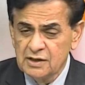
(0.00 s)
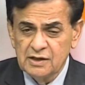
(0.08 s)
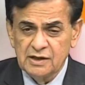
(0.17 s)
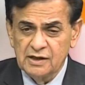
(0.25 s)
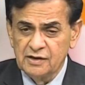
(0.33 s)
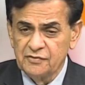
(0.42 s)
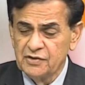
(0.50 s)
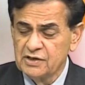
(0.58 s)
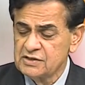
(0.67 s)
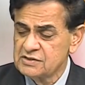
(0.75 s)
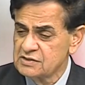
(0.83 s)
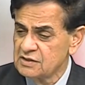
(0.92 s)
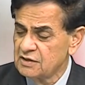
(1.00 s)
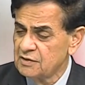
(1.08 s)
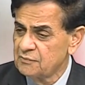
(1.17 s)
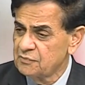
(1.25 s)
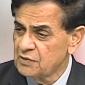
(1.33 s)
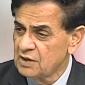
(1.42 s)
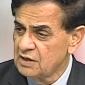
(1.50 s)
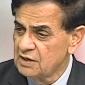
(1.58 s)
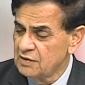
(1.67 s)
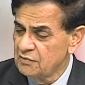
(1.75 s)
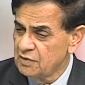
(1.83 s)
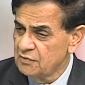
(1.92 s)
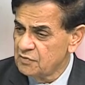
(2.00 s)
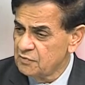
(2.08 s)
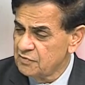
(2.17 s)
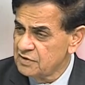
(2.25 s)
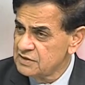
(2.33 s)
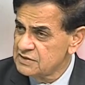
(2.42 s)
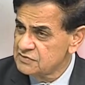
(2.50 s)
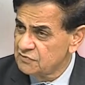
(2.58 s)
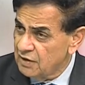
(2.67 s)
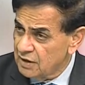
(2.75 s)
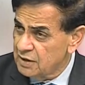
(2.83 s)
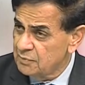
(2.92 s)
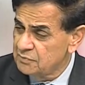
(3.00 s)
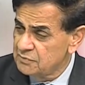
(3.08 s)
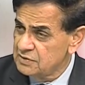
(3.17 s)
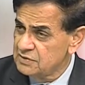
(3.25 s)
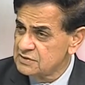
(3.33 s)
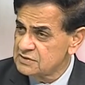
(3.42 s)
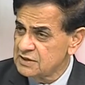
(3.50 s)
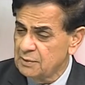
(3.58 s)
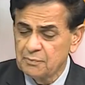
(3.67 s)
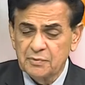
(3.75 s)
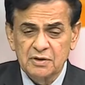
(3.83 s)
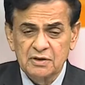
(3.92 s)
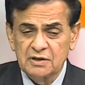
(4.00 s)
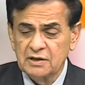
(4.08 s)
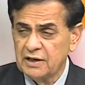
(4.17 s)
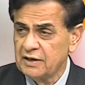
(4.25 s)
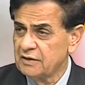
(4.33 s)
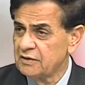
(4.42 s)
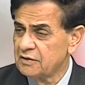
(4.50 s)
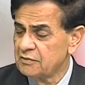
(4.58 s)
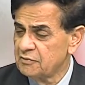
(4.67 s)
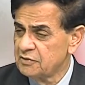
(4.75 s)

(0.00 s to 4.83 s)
There is, and everyone is welcome in this temple, and